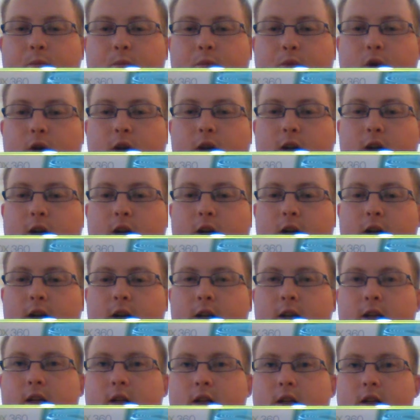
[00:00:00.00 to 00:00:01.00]
pretty
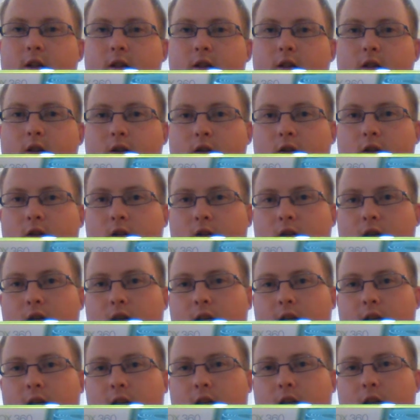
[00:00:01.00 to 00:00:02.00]
unique, and I
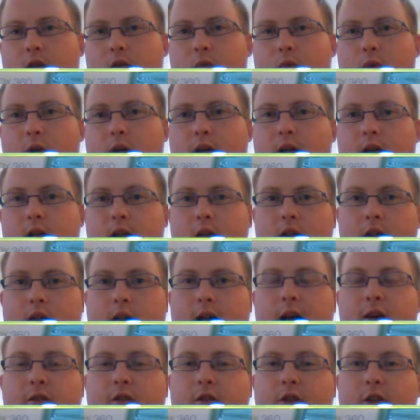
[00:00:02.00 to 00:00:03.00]
like the way the
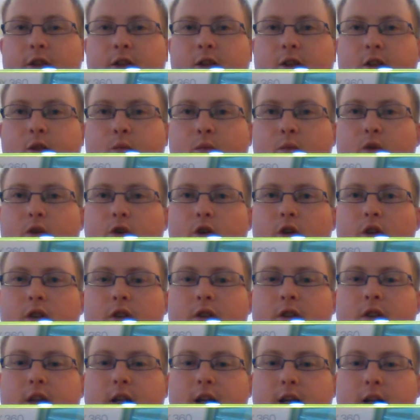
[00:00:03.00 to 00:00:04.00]
cover system
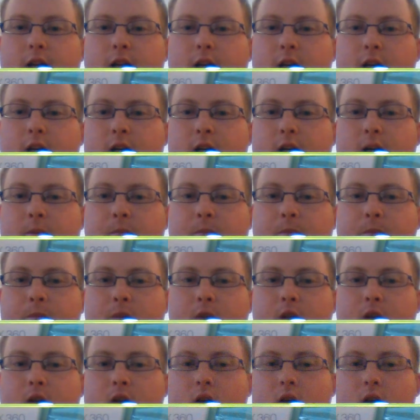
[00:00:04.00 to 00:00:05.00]
works, and
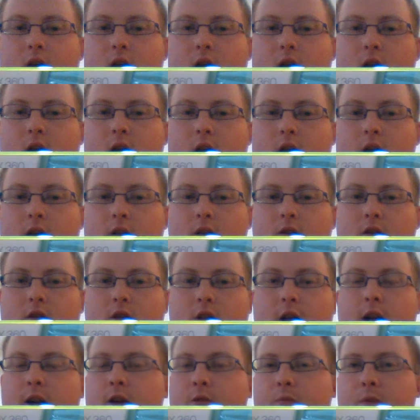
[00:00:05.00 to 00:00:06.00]

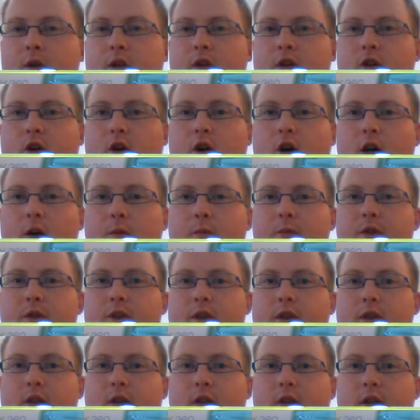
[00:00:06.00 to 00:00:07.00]
enemy types
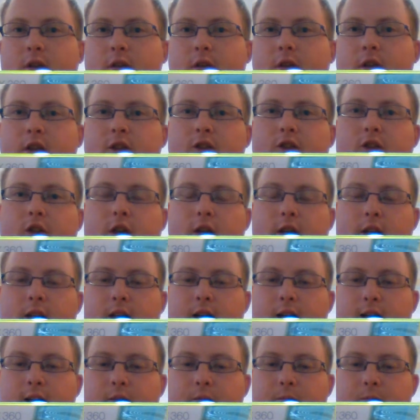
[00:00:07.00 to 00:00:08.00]
and things like
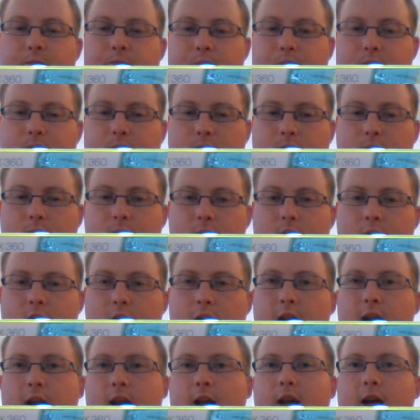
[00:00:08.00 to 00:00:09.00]
that,
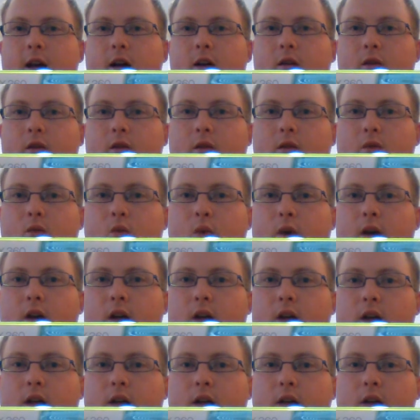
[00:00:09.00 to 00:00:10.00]
and how
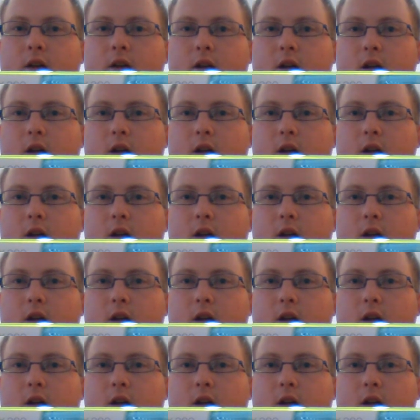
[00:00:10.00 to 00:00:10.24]
quickly